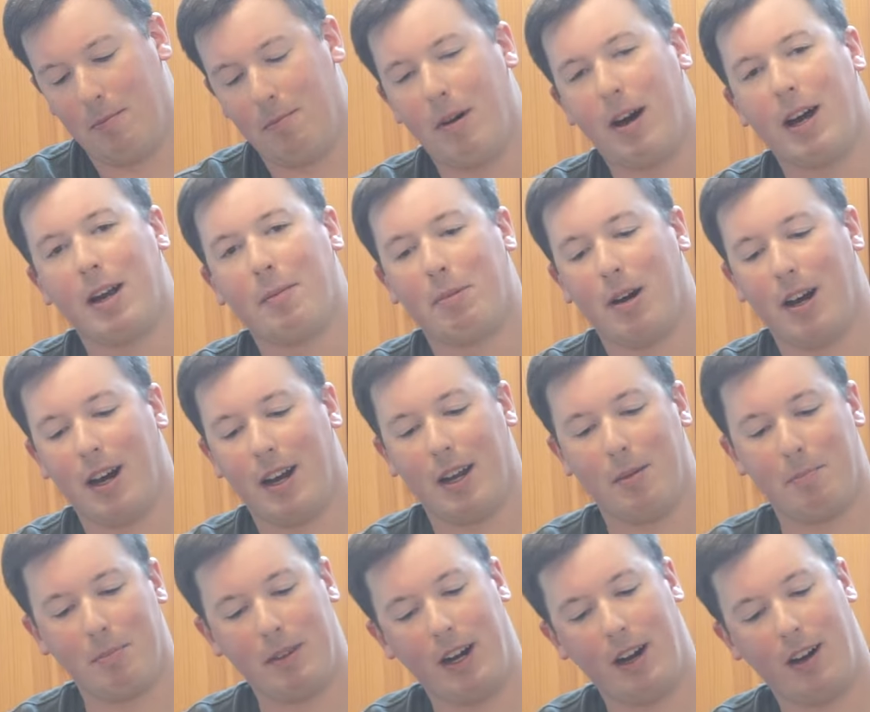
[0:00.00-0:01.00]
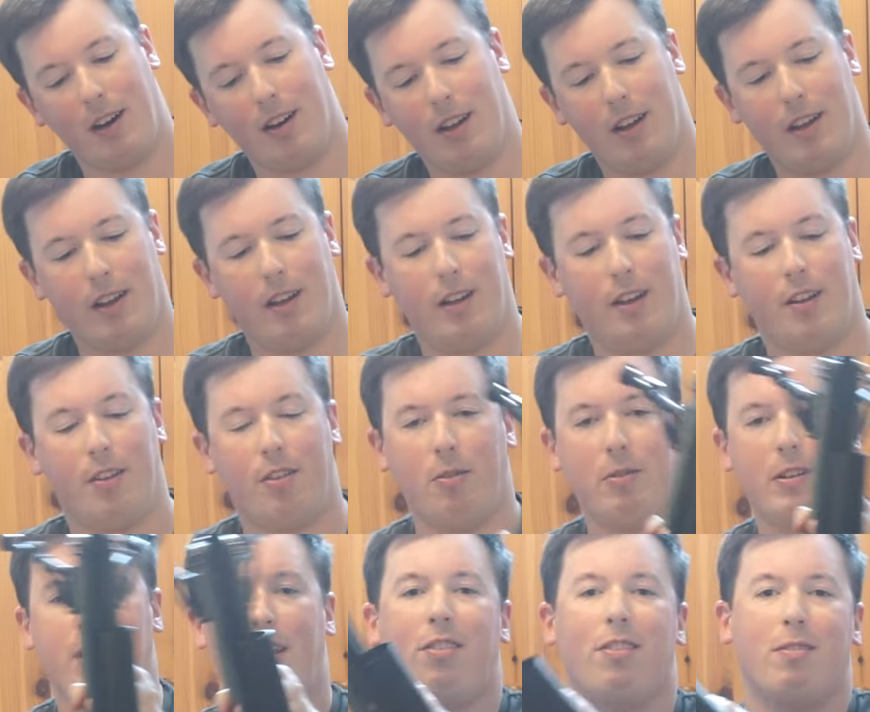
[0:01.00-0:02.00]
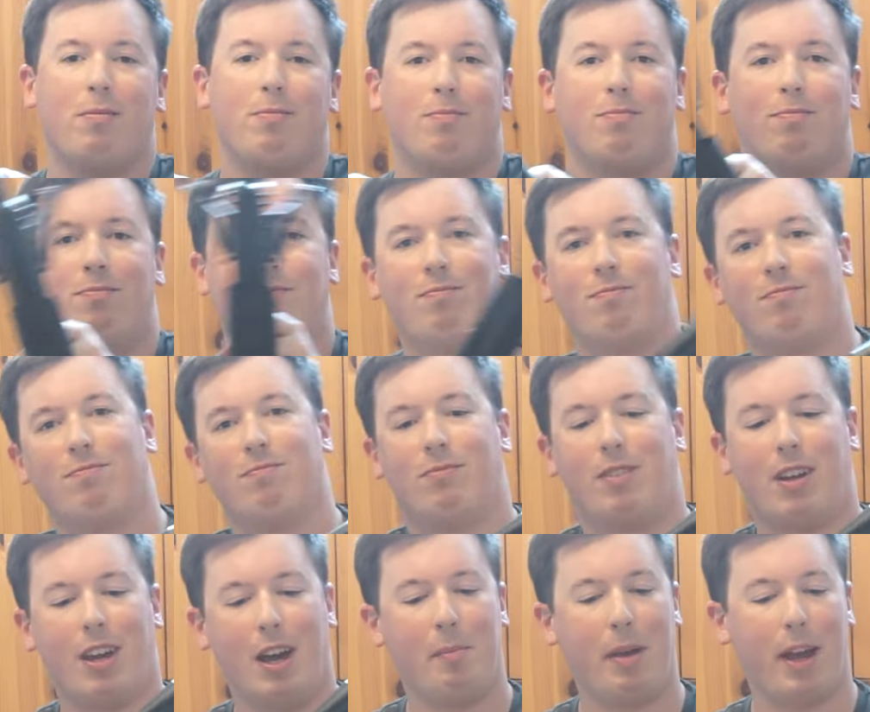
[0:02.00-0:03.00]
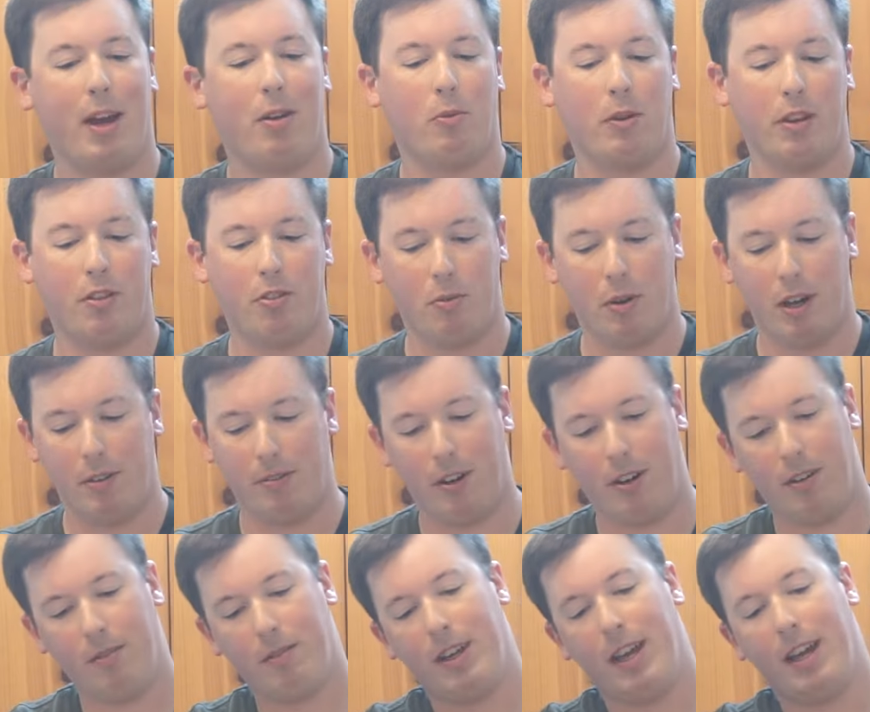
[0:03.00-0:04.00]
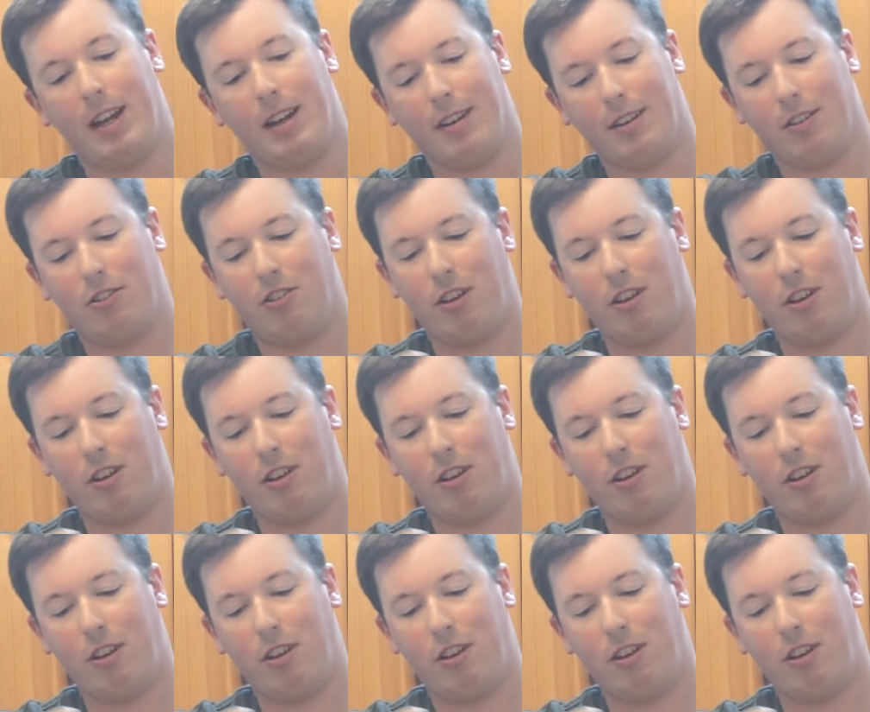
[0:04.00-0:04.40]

monopod up there so it doesn't come out whatsoever. And